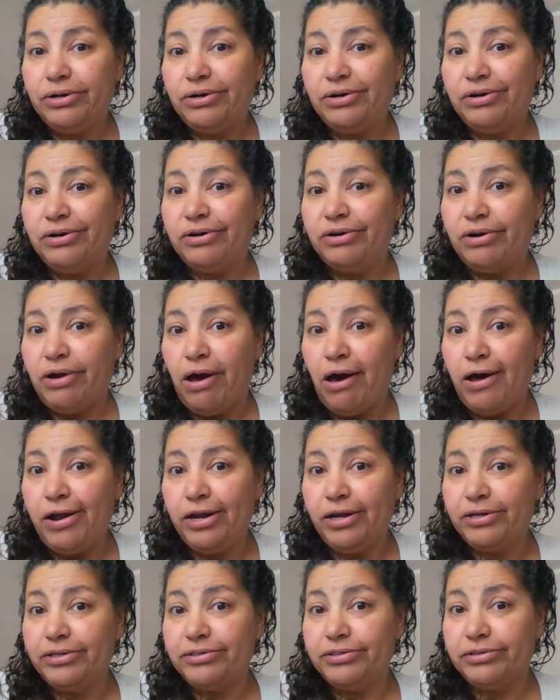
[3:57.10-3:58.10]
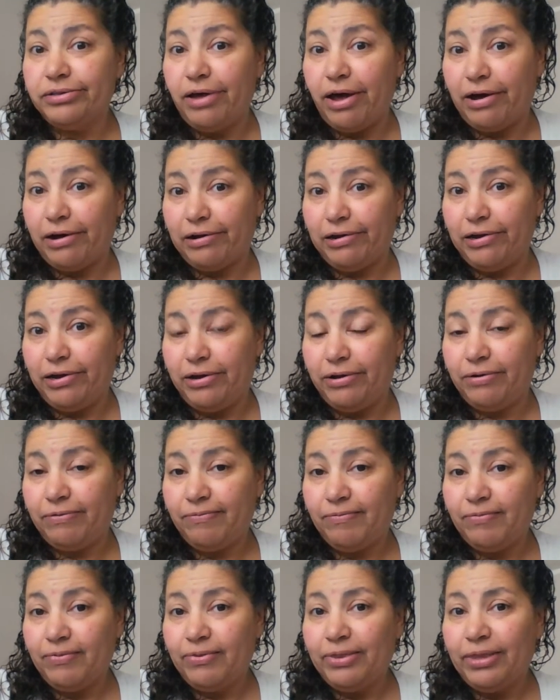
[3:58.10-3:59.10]
Not exactly.
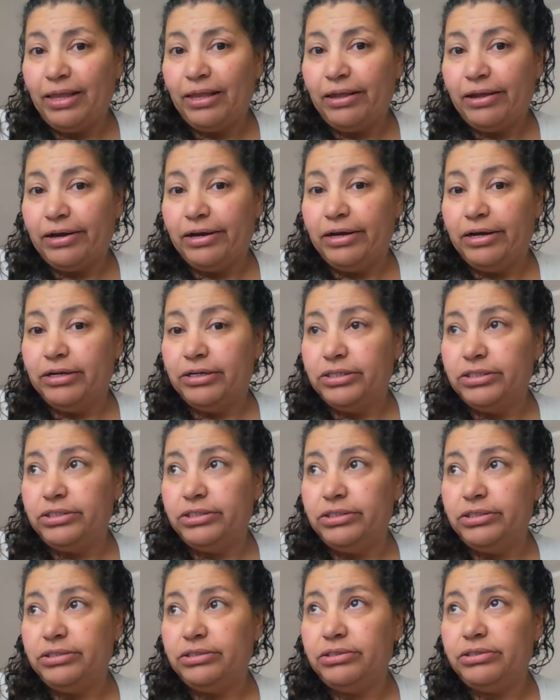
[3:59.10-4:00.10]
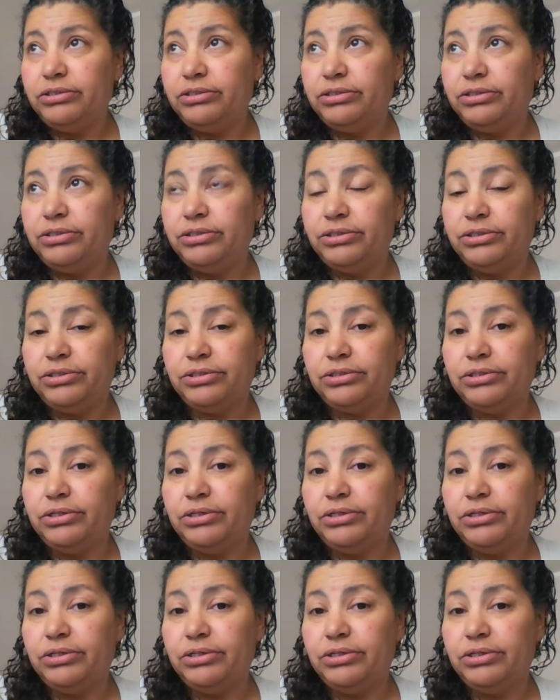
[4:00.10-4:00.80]
Uh, she's she's